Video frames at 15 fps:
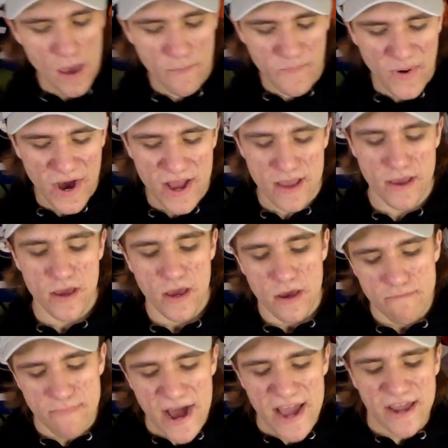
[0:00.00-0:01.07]
But
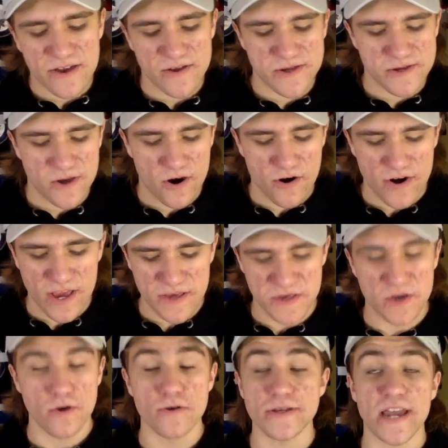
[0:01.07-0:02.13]
my concern is the
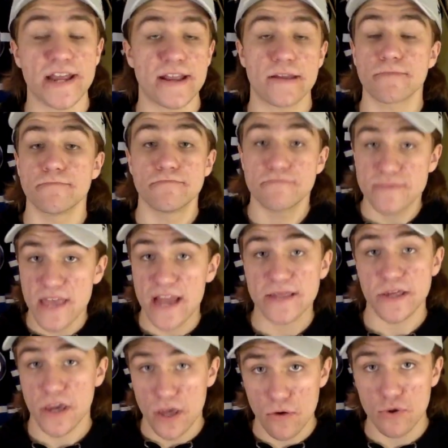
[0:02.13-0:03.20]
goaltending. That's
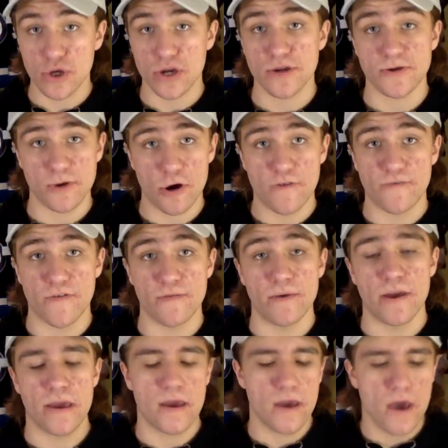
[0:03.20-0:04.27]
a huge concern for
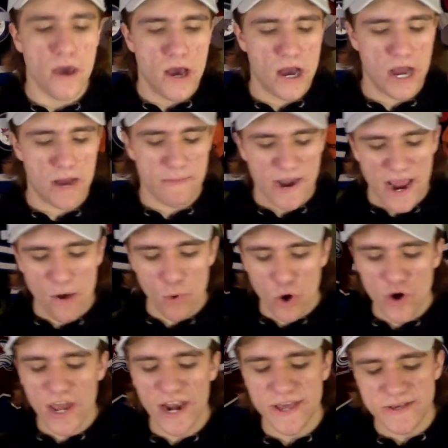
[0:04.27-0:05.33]
me. And I
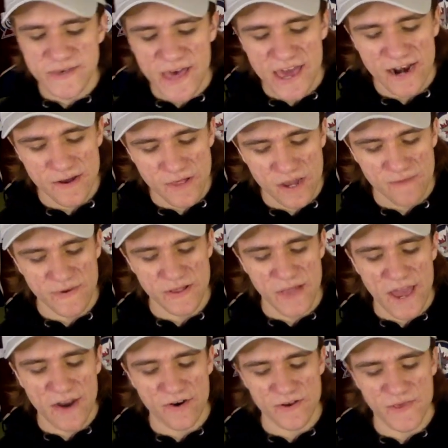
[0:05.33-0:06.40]
will get into that a little bit
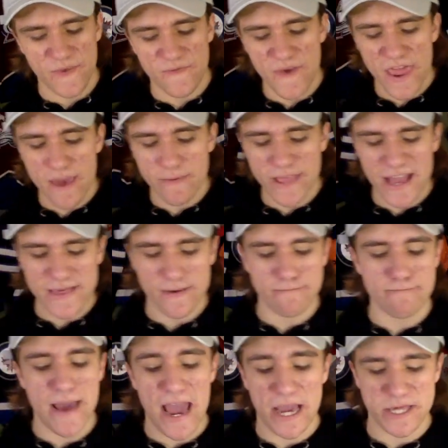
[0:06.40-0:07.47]
later in this video, but that's a
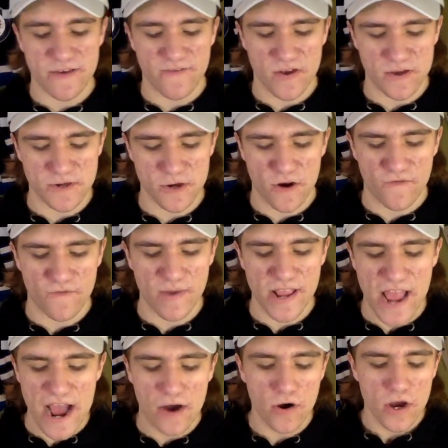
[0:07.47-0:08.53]
massive concern for me.
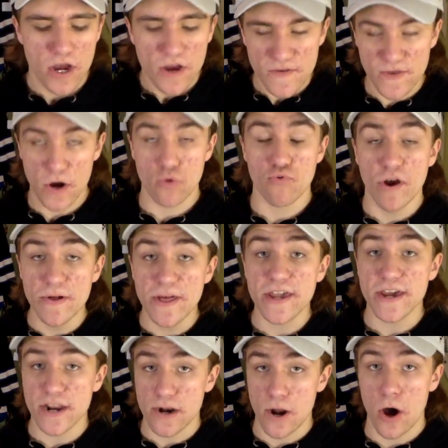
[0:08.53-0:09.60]
Now, they're really
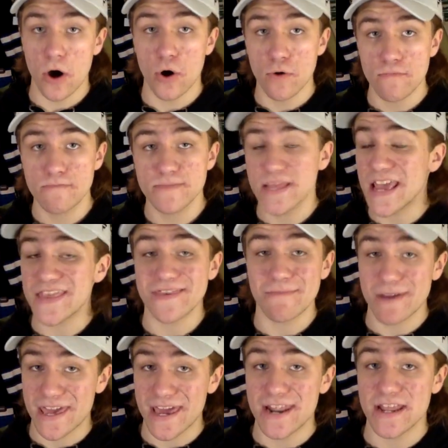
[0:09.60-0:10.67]
good at home, Nathan
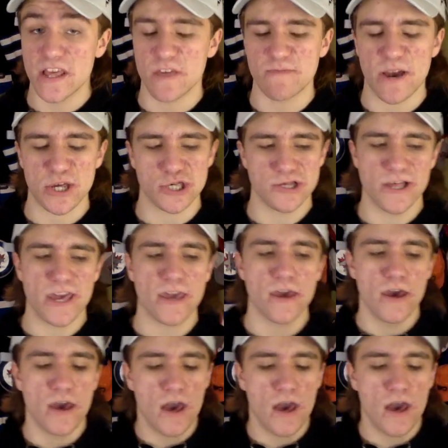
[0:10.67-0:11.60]
McKinnon especially.